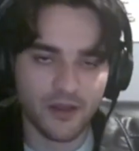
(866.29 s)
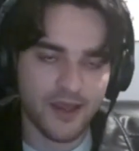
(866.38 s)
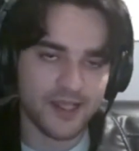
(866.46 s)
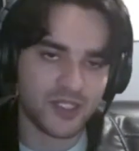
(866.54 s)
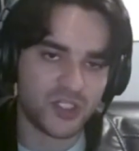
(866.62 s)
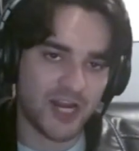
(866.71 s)

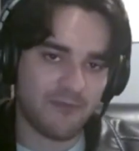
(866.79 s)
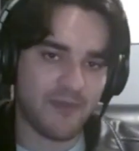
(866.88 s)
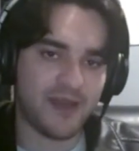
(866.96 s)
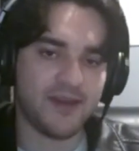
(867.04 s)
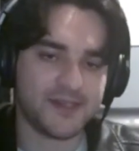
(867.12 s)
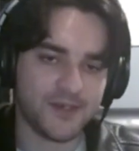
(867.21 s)
It's
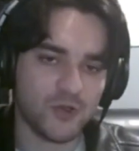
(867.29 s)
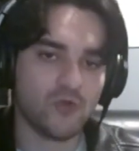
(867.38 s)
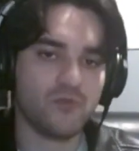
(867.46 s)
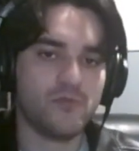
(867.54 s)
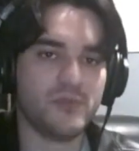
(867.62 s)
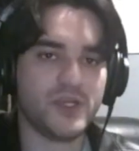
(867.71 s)
checkmated too,
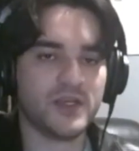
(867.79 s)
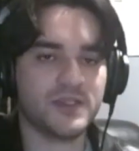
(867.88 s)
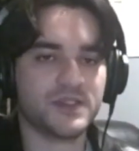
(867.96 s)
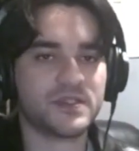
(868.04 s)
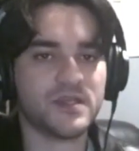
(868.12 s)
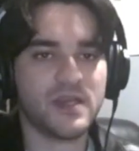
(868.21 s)

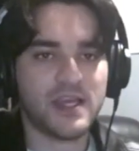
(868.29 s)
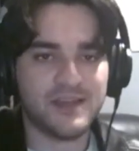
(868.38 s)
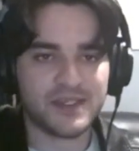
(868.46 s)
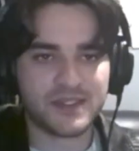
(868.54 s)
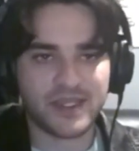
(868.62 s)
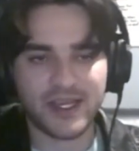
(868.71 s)
because
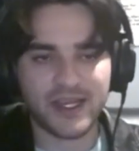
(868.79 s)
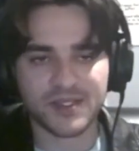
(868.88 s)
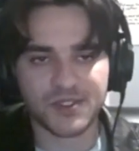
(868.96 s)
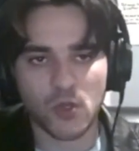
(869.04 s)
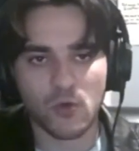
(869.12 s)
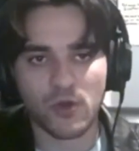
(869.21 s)
this king has
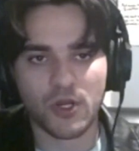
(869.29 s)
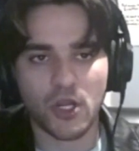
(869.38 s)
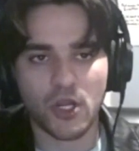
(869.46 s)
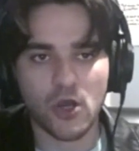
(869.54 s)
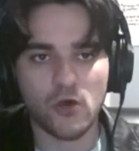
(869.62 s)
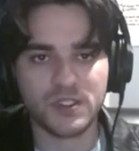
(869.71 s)
nowhere to
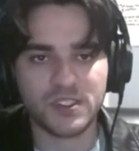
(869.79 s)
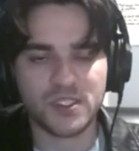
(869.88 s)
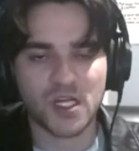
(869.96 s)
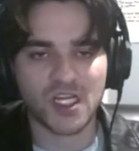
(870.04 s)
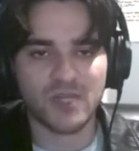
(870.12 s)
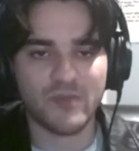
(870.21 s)
go. It's
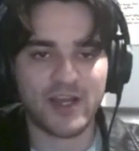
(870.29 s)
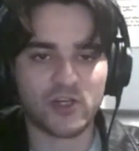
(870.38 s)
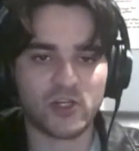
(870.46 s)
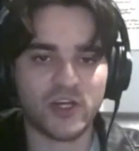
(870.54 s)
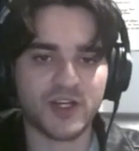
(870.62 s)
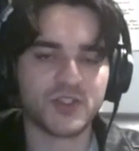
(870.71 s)
stuck in the back
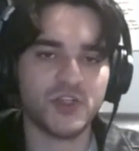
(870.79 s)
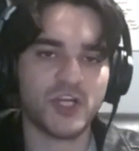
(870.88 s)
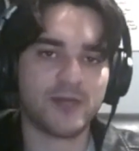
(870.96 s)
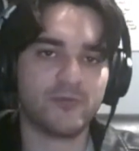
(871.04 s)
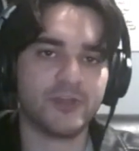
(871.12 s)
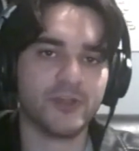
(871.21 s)
rank, so you got
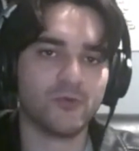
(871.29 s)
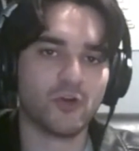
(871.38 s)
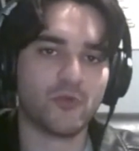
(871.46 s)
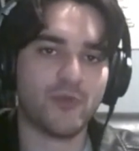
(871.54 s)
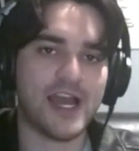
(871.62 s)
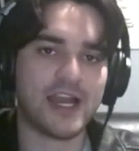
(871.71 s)
to bring the
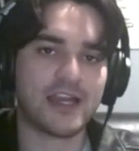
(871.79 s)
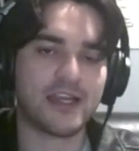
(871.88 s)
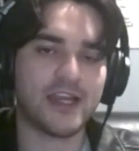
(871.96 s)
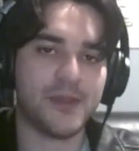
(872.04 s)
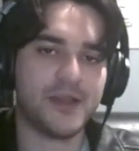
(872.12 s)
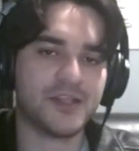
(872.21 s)
rook back,
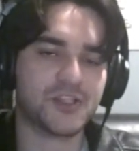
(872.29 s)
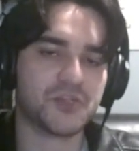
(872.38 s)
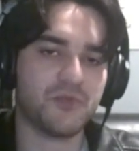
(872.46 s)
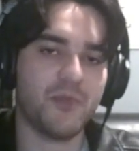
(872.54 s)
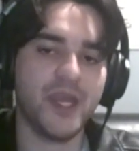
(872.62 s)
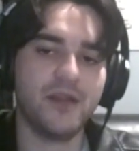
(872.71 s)
and then it's just
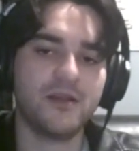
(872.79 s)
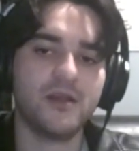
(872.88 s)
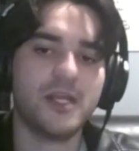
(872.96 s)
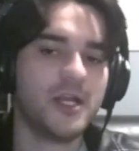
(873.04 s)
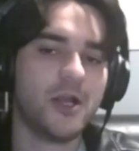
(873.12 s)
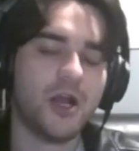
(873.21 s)
mate.
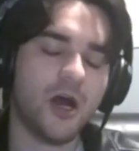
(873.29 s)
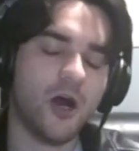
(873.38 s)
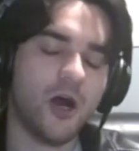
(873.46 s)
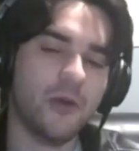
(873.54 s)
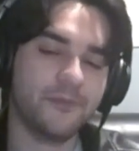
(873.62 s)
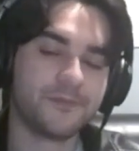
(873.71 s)

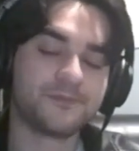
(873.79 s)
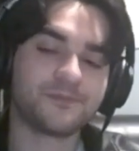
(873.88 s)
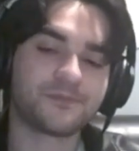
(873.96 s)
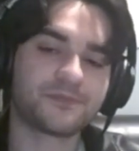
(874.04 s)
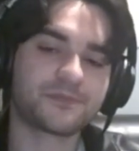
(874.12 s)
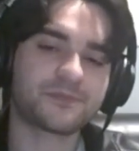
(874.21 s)
And
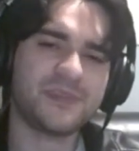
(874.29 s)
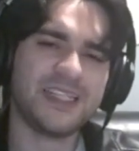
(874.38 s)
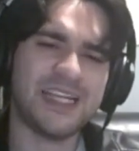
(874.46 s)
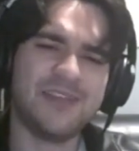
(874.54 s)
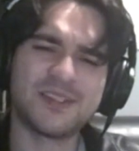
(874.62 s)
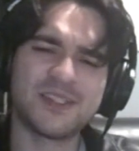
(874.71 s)

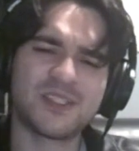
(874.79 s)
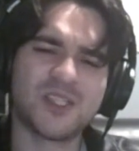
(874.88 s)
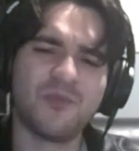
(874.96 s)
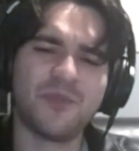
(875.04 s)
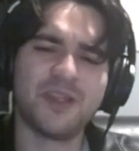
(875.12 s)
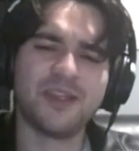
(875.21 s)
this is
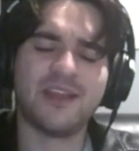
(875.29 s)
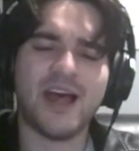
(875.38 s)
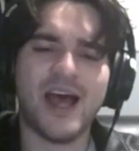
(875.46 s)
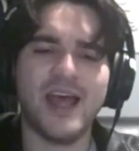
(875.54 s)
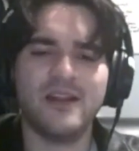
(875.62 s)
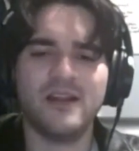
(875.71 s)
something
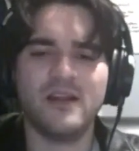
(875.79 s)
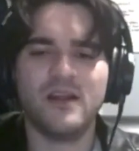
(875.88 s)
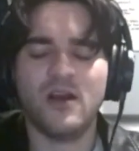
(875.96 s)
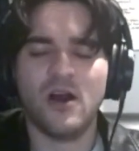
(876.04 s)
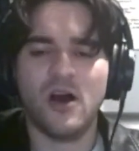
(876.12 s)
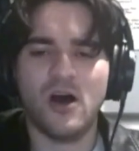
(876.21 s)
that
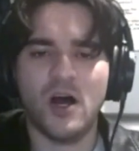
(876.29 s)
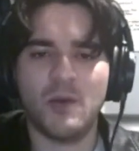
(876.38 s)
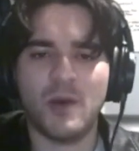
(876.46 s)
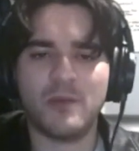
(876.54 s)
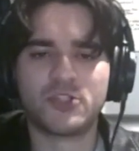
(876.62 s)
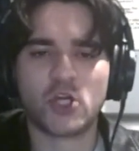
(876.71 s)

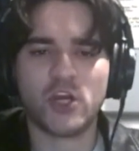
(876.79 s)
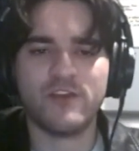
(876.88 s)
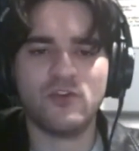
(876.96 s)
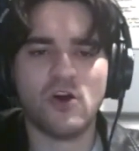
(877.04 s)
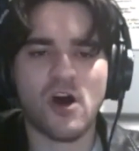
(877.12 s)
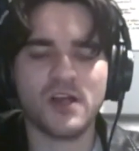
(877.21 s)
I'm sure you've
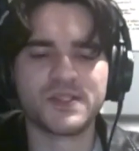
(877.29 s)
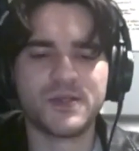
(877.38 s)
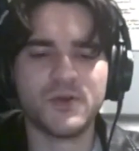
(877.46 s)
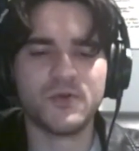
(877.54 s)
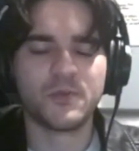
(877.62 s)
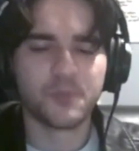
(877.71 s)
lost
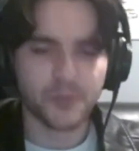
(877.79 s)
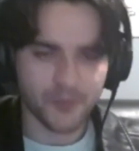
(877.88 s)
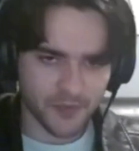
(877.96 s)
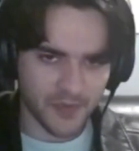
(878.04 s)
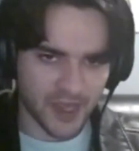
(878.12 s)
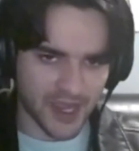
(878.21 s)
to,
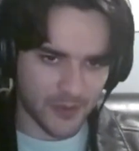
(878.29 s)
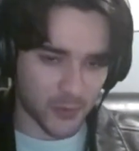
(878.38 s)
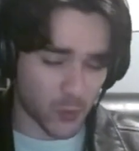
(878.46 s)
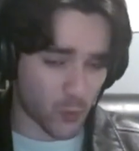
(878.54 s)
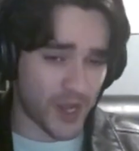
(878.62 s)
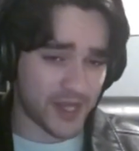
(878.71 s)
and
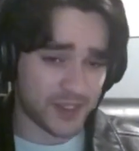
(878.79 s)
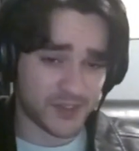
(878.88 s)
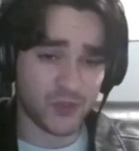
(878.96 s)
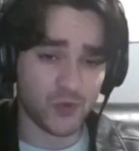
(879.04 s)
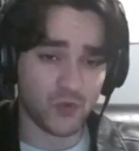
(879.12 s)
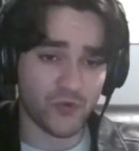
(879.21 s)
the way
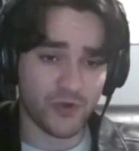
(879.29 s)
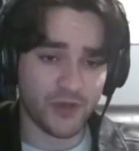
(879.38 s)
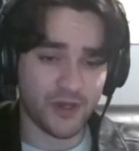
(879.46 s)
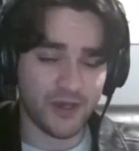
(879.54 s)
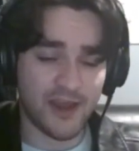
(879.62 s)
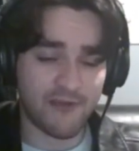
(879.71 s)
to
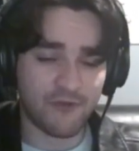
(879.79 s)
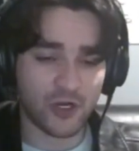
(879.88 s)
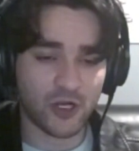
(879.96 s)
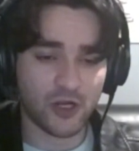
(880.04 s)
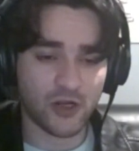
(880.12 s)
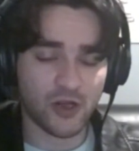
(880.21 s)

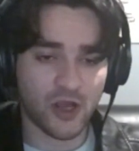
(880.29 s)
never